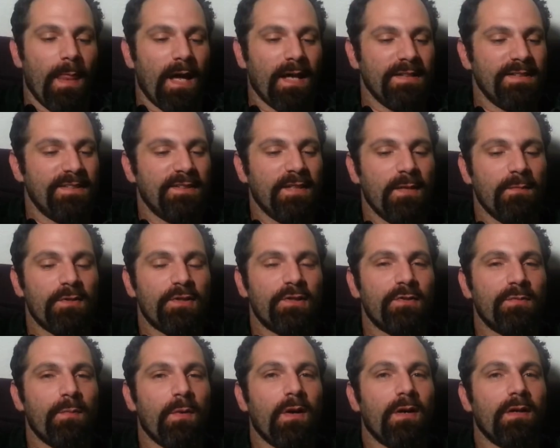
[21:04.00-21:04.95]
Einstein was
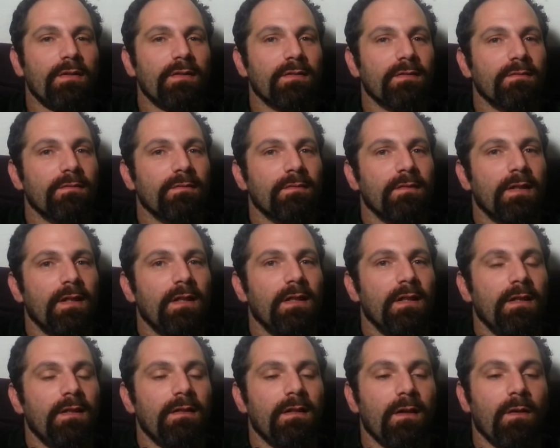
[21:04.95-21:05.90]
smart.
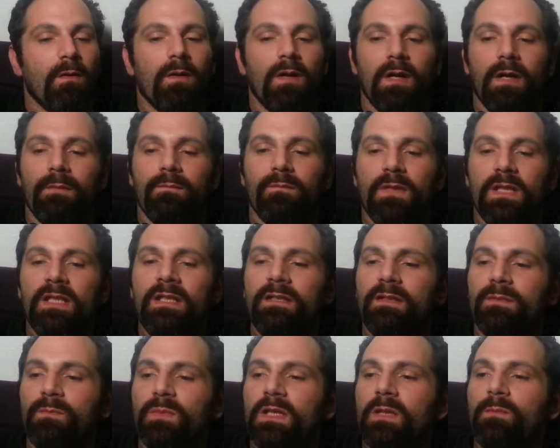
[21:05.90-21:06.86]
Now,
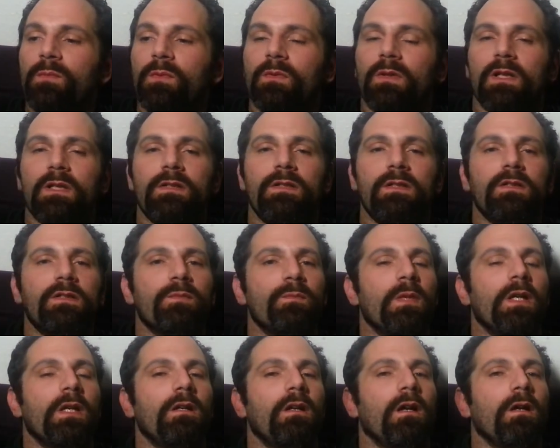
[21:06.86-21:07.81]
these people have just
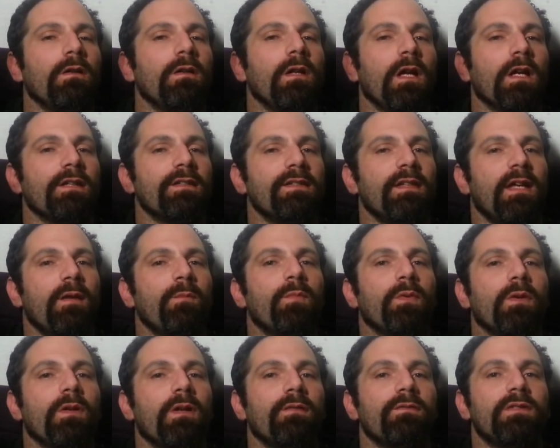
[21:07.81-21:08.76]
made an
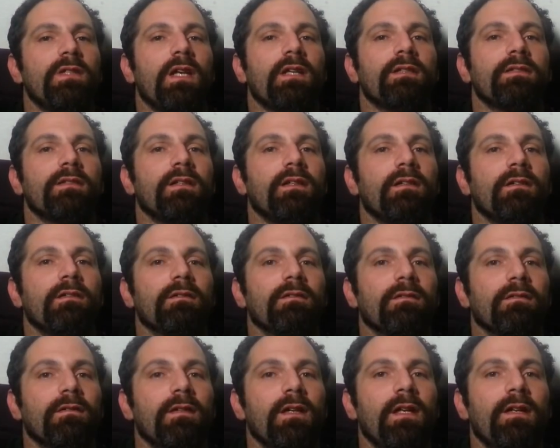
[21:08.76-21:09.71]
example of Tesla.
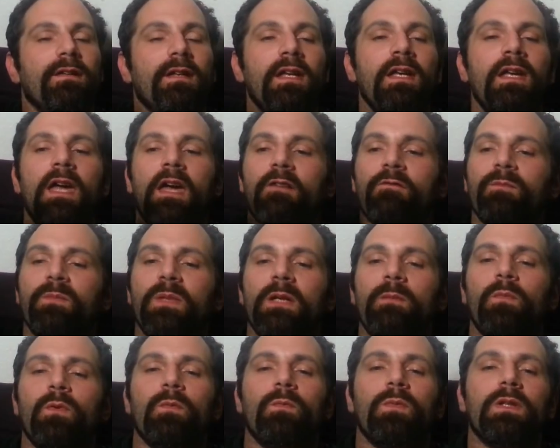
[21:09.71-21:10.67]
They have
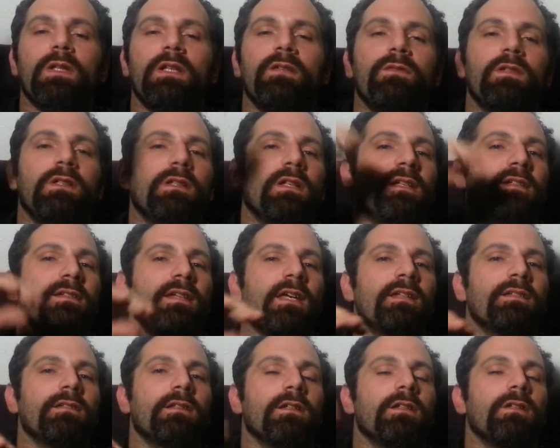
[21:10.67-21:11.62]
people believing that
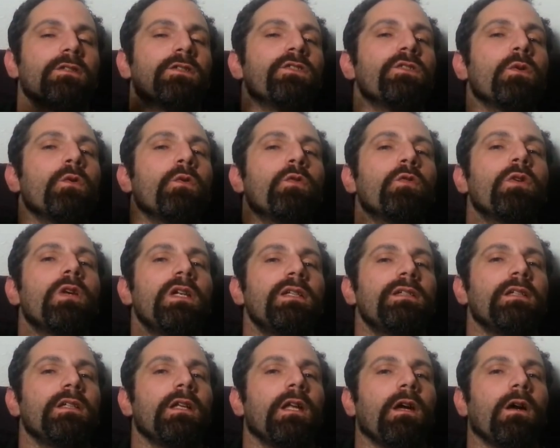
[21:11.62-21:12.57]
Tesla is so
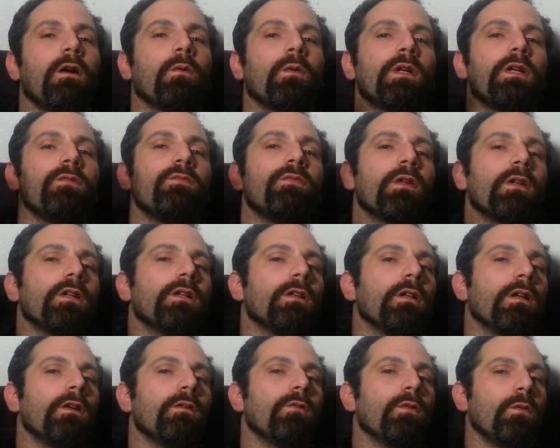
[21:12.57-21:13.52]
crazy now, he fell in
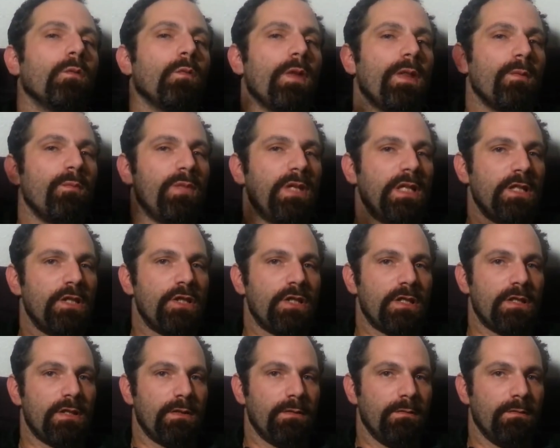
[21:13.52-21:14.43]
love with a pigeon.